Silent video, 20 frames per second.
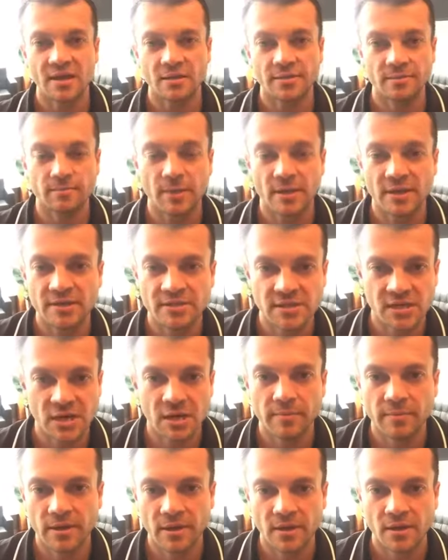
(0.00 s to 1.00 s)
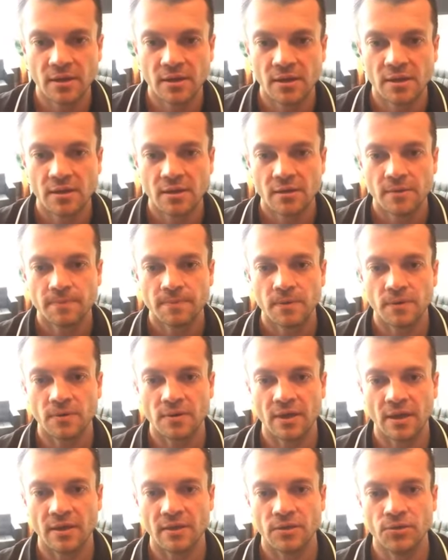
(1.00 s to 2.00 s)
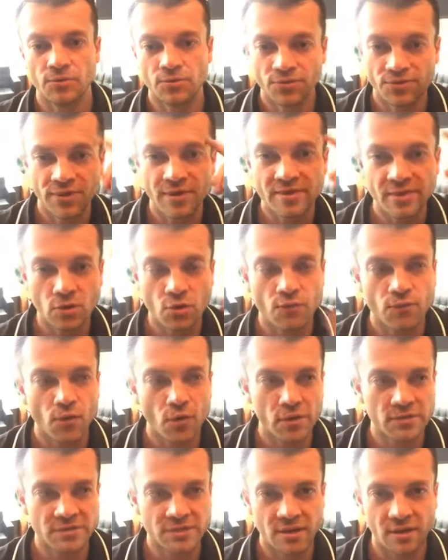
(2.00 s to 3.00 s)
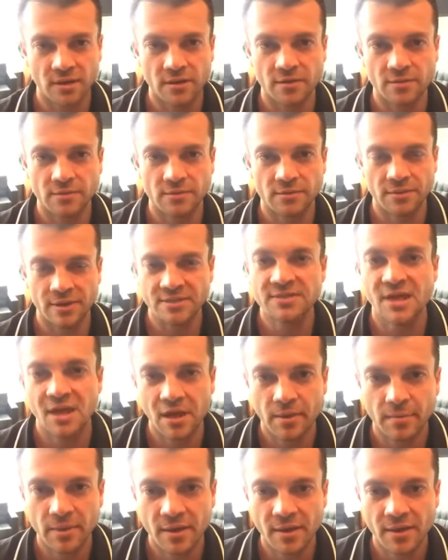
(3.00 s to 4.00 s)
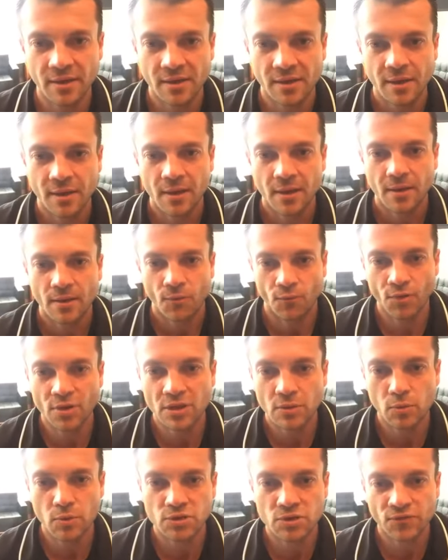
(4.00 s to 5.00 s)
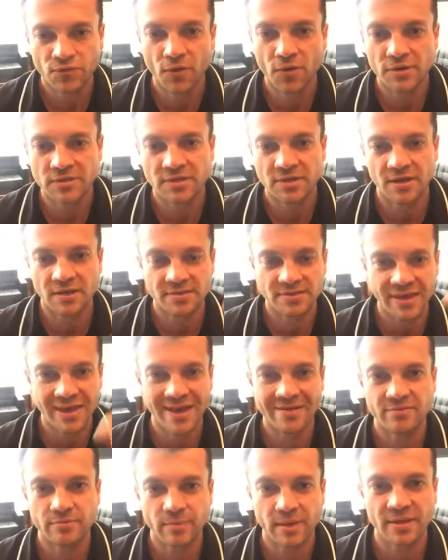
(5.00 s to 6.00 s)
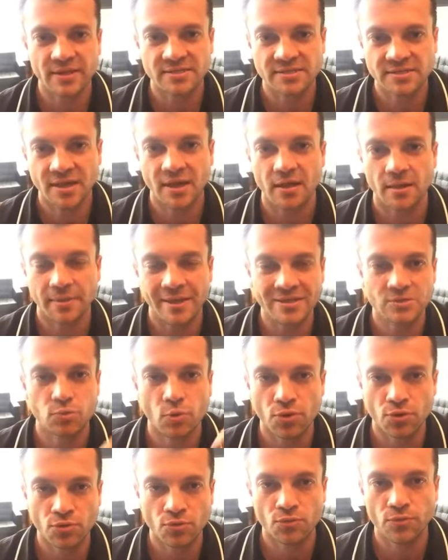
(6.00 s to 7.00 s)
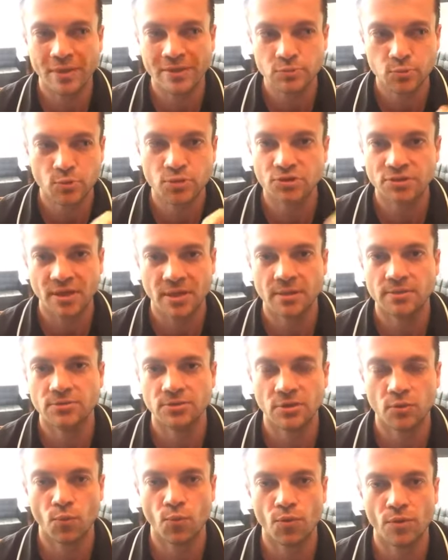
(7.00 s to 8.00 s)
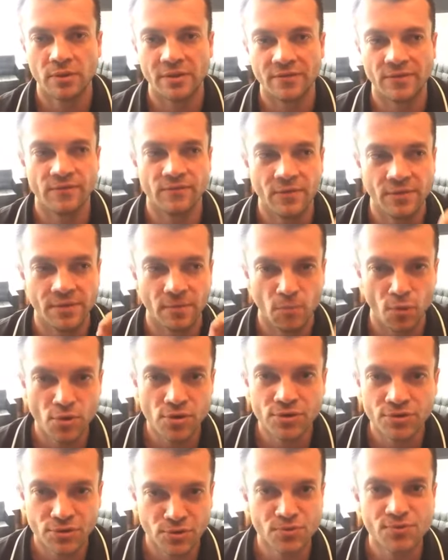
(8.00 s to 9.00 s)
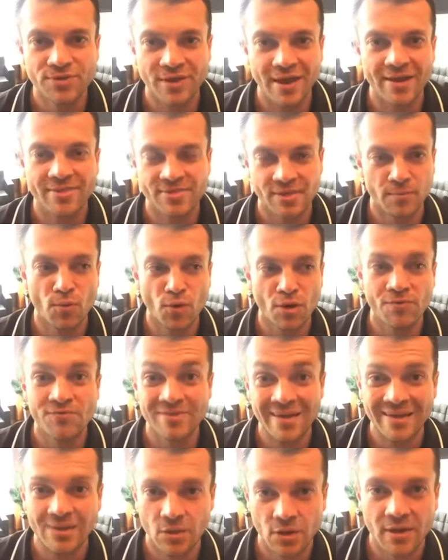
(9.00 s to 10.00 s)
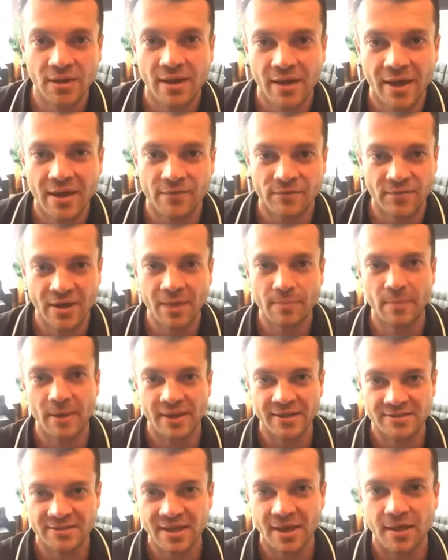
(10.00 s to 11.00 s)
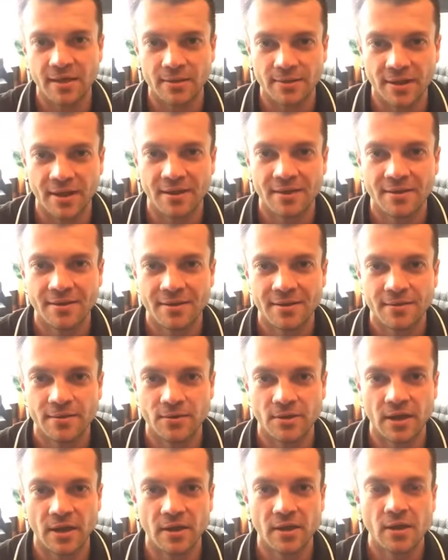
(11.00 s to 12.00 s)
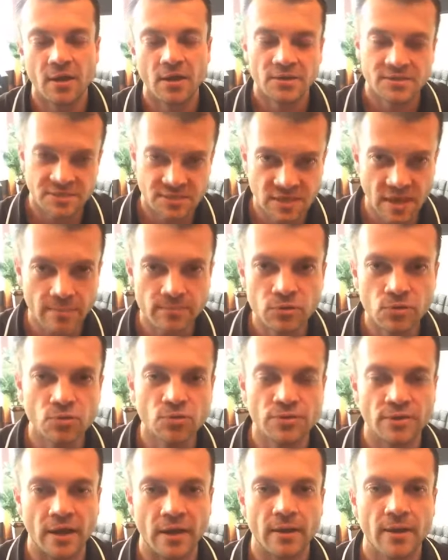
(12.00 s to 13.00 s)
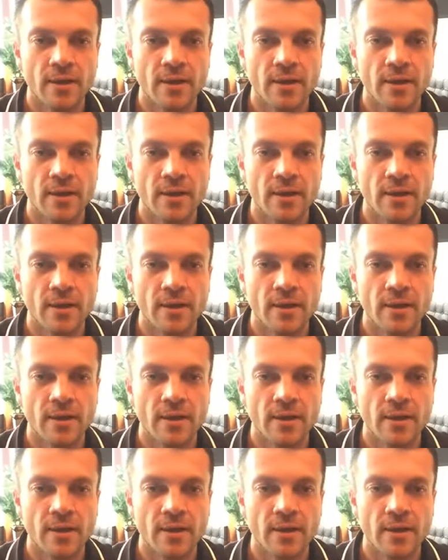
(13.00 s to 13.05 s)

but it's coming. Okay, you think that you're focusing on it's coming. Really, what you're focusing on is I haven't made a sale. That's what you're telling to the world. And the more you do that, the more of that you're going to have. Not make a sale yet. Okay, stop doing that.